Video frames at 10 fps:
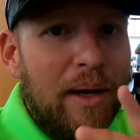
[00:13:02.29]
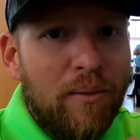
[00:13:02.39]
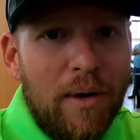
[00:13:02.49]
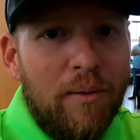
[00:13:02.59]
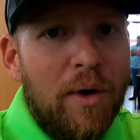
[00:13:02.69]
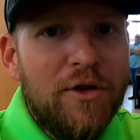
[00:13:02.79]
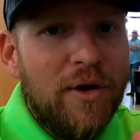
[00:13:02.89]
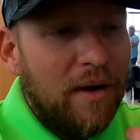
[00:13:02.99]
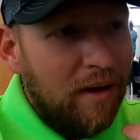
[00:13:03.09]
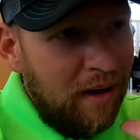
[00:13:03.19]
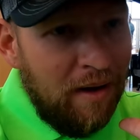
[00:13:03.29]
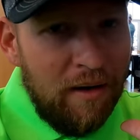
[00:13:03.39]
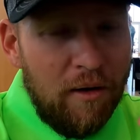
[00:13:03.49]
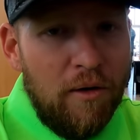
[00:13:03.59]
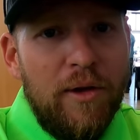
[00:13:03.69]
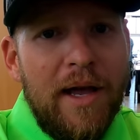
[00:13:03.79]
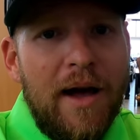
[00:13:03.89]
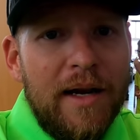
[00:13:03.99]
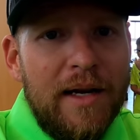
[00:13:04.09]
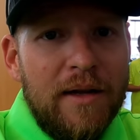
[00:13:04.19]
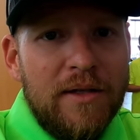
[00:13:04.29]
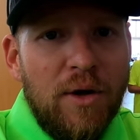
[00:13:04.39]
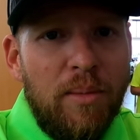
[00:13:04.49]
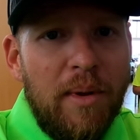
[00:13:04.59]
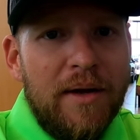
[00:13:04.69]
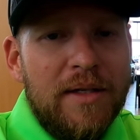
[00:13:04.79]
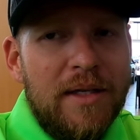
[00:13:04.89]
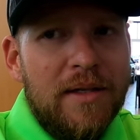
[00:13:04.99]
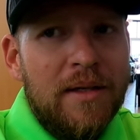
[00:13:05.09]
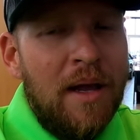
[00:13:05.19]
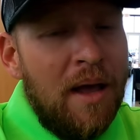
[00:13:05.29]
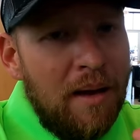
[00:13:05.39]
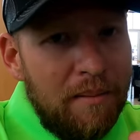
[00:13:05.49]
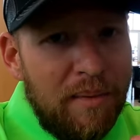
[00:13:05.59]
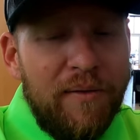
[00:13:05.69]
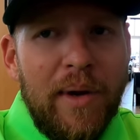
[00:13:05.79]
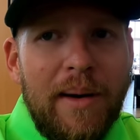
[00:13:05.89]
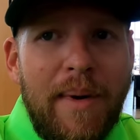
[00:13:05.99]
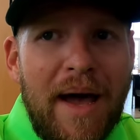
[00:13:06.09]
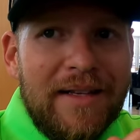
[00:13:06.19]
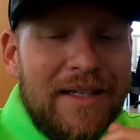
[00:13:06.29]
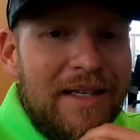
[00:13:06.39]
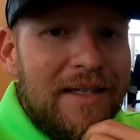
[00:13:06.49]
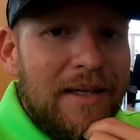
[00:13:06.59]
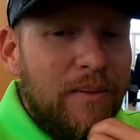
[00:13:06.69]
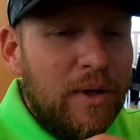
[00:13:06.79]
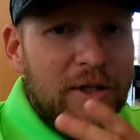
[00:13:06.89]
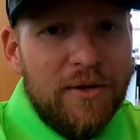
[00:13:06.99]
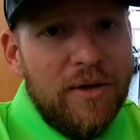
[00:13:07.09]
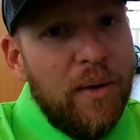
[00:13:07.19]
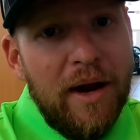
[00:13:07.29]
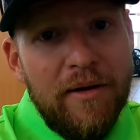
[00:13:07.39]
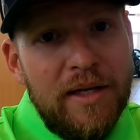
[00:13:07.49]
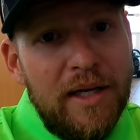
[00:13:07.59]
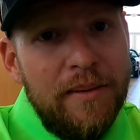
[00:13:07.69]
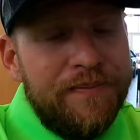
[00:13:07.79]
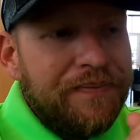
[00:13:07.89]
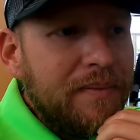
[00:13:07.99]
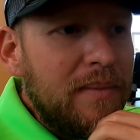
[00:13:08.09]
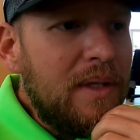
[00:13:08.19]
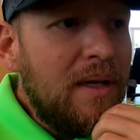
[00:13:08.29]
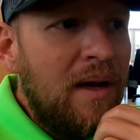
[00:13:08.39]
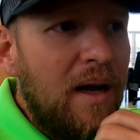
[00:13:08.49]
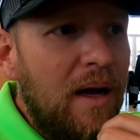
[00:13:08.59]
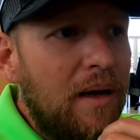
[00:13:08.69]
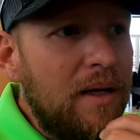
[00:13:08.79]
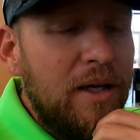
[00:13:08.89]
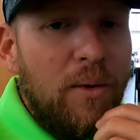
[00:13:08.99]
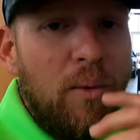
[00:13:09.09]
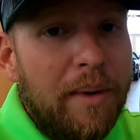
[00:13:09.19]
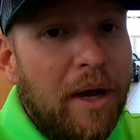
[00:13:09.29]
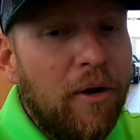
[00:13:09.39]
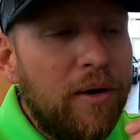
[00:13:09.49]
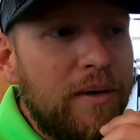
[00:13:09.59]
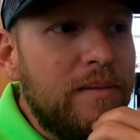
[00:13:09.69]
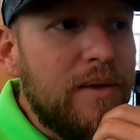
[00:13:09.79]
We can run one truck early on in the snowplow season, but if we get a bad season, which there's no guarantee, uh, you know, we'll be hurting.